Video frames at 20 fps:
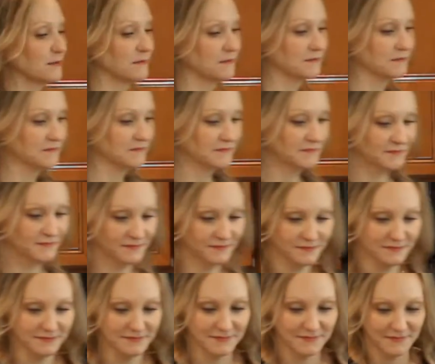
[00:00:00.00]

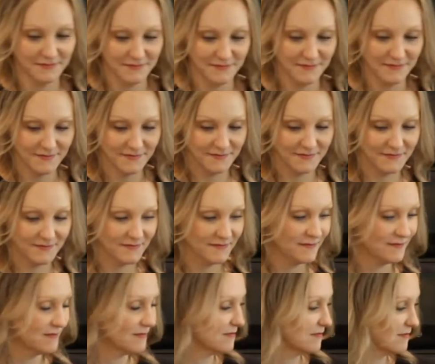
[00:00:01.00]

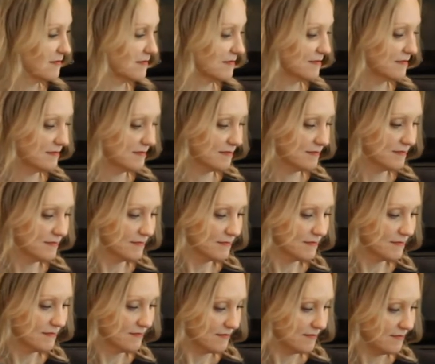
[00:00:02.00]

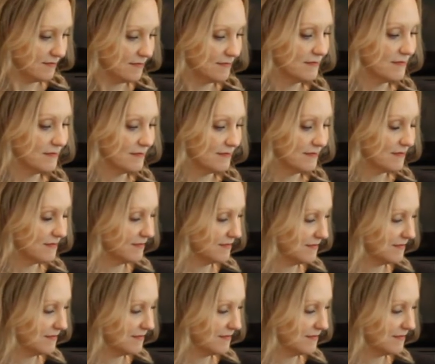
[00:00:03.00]
The person shown says nothing.